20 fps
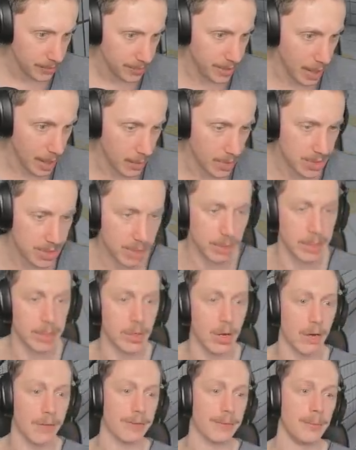That one's cleared
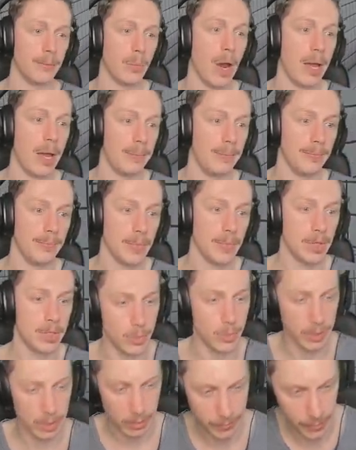off, right? Do
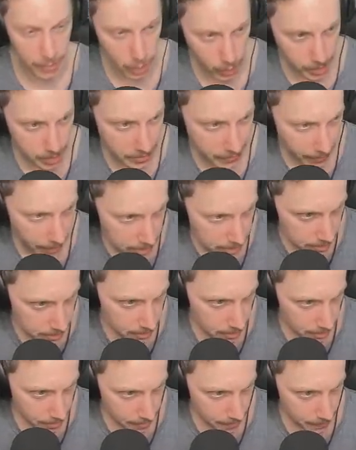we look for the creepy face?
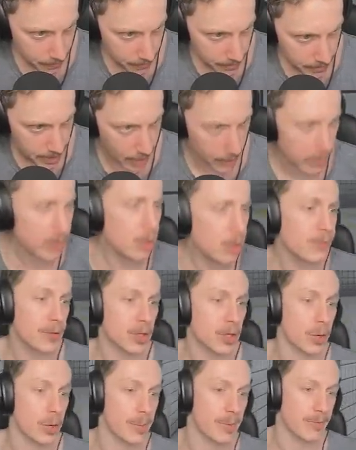Yeah, we look for
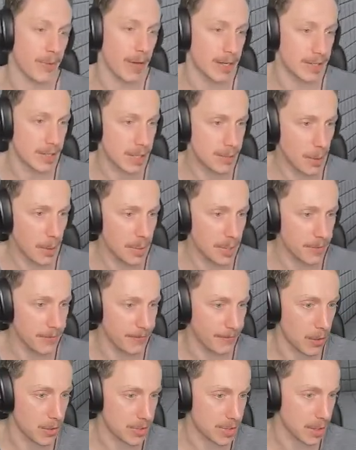the creepy face. That's probably the
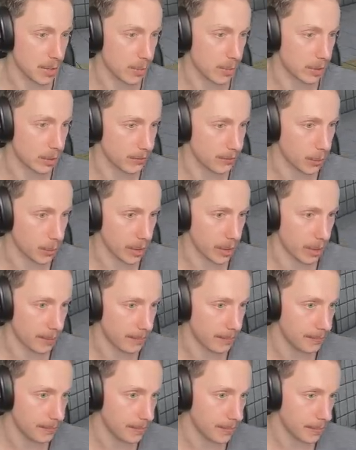first thing we look for now.
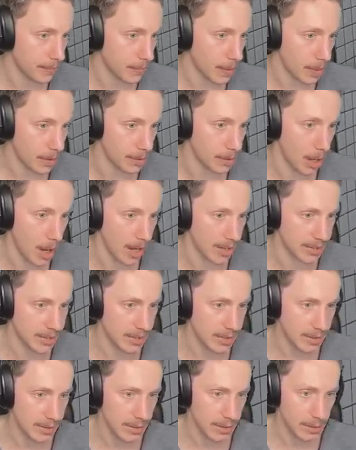
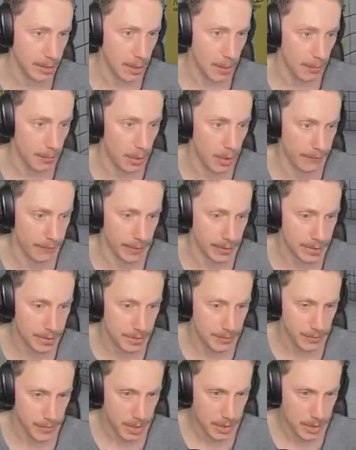Nice. Perfect.